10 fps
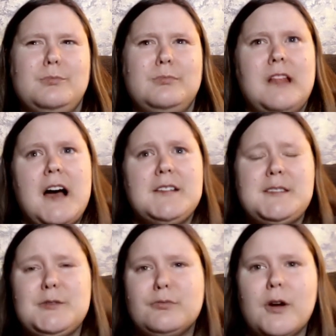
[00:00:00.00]

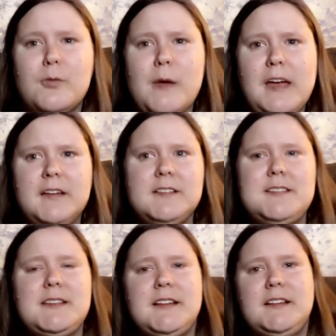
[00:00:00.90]
lost
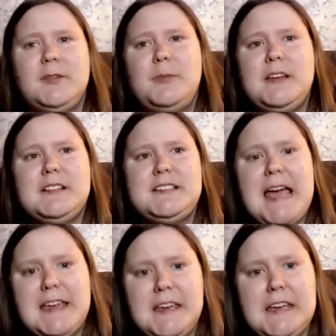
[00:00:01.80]
romance, a little bit
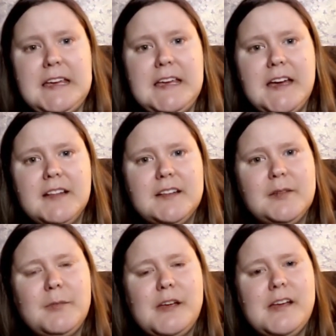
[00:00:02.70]
techie, a
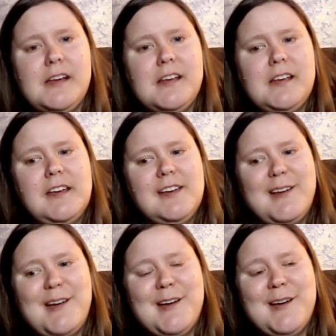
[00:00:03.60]
little bit,
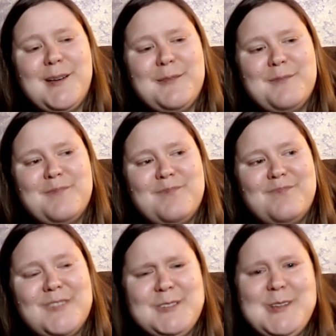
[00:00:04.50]

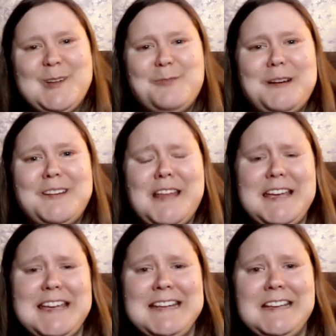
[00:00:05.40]
there's a little bit of like
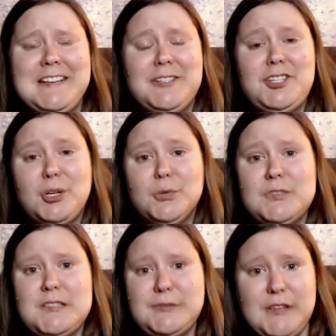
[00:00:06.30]
Indiana
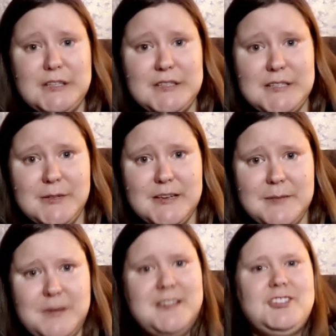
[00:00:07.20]
Jones feel to
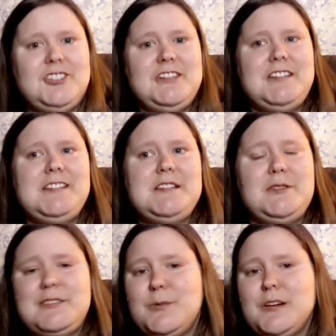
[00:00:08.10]
it because she
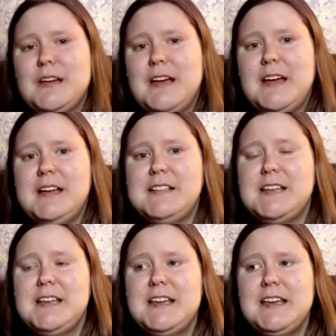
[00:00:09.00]
used to work at
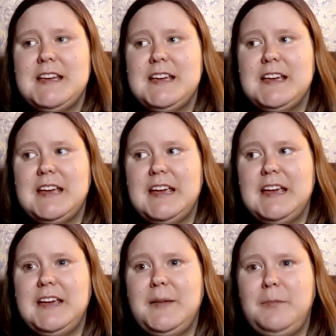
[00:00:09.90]

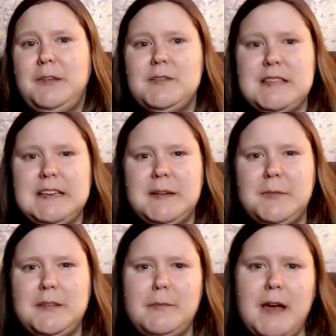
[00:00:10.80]
a museum
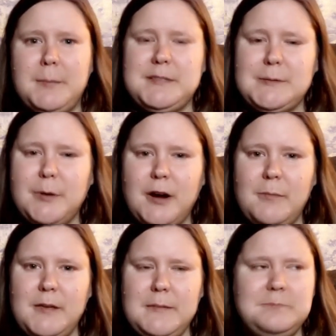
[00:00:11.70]
in the maps
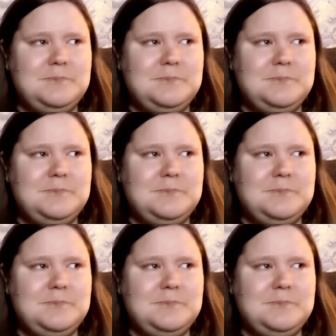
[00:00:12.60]
department.